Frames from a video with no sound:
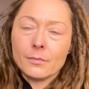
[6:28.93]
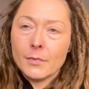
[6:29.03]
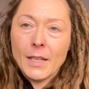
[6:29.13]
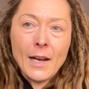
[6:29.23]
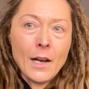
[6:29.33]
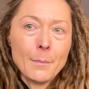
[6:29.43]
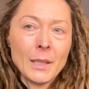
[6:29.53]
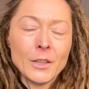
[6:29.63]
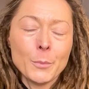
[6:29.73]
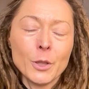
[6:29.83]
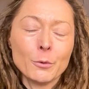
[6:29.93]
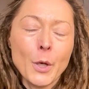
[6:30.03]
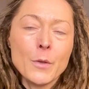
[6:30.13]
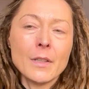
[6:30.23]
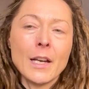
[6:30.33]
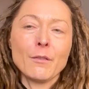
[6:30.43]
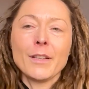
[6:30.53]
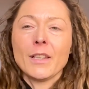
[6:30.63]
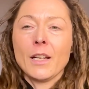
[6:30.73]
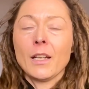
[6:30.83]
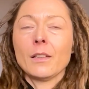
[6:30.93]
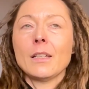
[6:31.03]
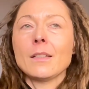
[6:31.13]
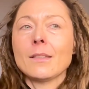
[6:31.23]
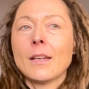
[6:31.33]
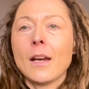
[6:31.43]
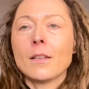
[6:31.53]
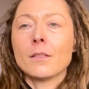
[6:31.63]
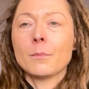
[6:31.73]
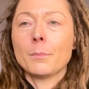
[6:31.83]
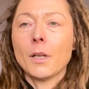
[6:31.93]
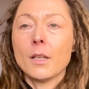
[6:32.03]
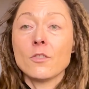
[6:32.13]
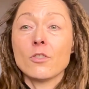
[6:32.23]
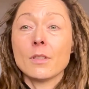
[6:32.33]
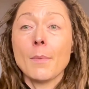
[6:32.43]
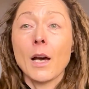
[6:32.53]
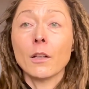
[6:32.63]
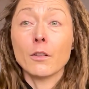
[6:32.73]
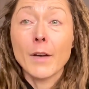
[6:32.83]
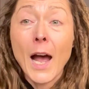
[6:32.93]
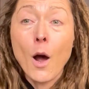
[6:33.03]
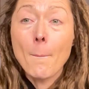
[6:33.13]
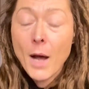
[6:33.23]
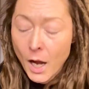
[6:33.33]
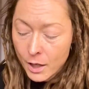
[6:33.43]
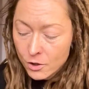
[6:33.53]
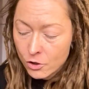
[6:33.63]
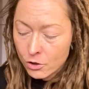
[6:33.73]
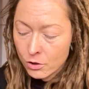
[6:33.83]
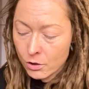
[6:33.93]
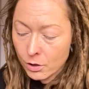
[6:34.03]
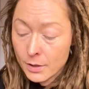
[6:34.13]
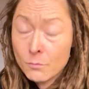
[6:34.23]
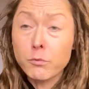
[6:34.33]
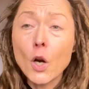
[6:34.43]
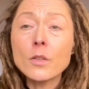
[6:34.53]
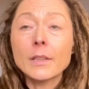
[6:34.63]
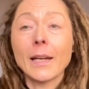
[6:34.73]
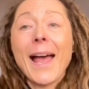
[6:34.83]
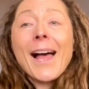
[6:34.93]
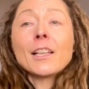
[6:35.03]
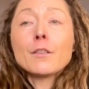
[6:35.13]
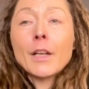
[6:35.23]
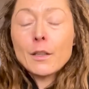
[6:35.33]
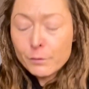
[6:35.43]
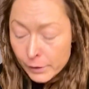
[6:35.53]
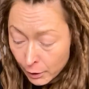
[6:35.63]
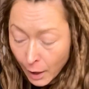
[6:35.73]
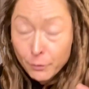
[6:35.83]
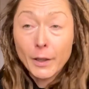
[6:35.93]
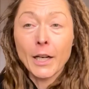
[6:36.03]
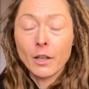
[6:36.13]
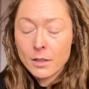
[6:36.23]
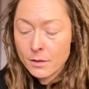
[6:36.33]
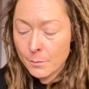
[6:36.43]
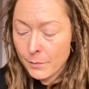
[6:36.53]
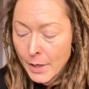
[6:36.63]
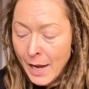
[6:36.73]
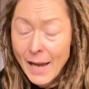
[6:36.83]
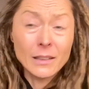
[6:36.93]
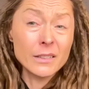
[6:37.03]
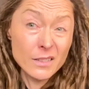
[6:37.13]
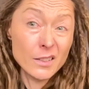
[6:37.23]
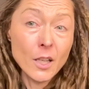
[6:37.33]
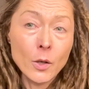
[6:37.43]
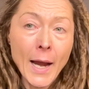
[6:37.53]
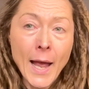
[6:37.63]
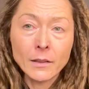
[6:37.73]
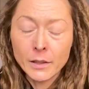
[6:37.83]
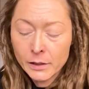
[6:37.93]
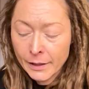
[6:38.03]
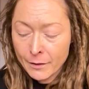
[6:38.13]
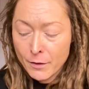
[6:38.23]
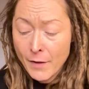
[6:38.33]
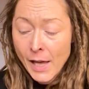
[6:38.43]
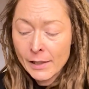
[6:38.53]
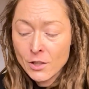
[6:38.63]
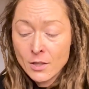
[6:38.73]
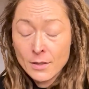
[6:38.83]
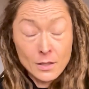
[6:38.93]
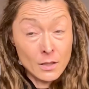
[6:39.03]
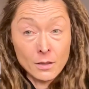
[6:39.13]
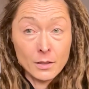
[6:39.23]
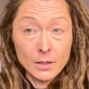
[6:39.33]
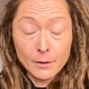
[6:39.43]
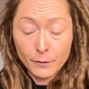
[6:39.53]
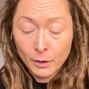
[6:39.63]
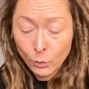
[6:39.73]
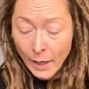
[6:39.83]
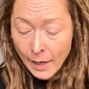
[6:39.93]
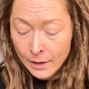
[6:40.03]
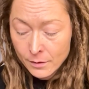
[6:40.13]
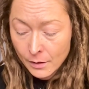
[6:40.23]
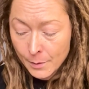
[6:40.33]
Yeah, I mean, you put rose in everything these days, but it's just a matter of how much. Because rose can elevate a fragrance. And so can lily of the valley, just in different ways.